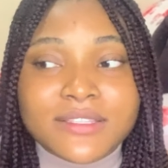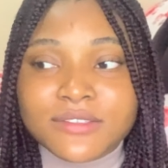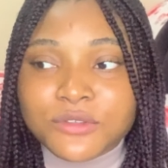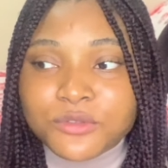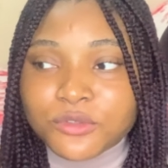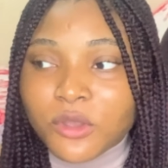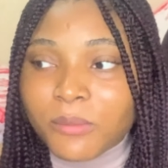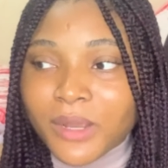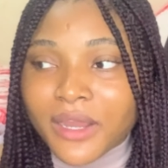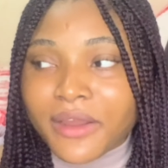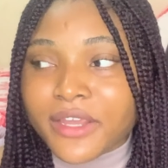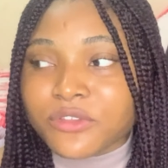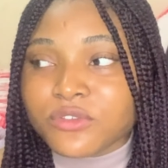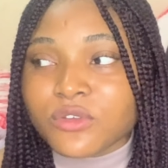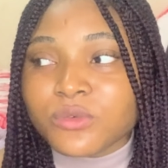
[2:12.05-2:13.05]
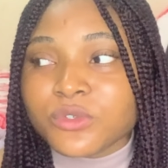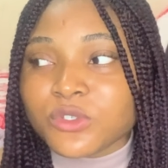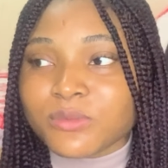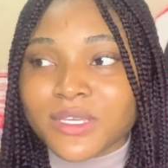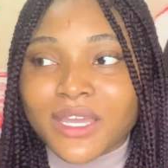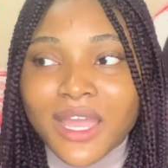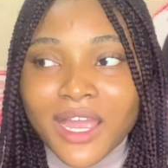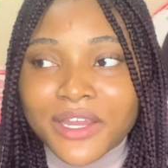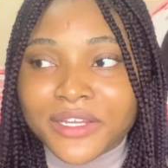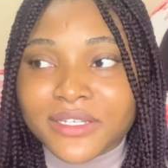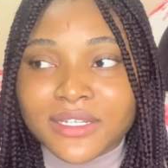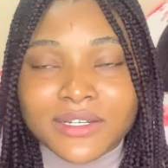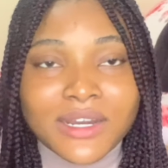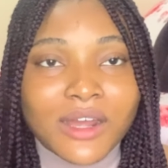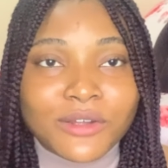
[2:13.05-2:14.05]
It's the summer, right? You don't want to be
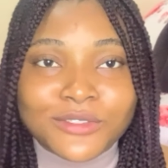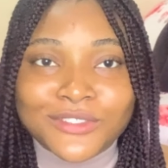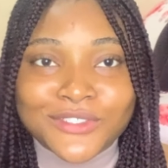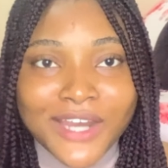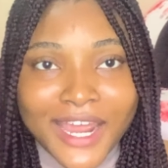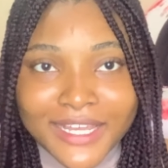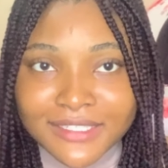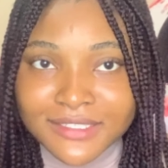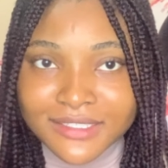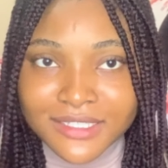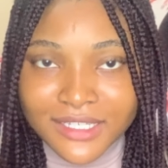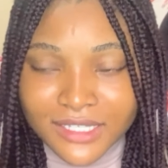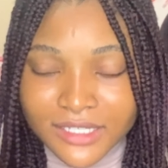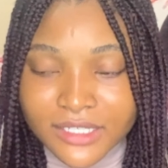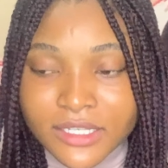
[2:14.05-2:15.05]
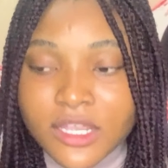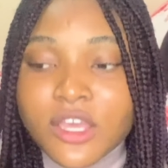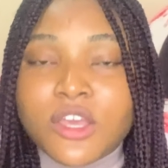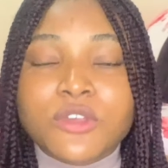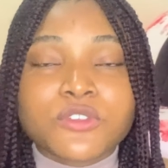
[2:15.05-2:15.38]
carrying around dry skin,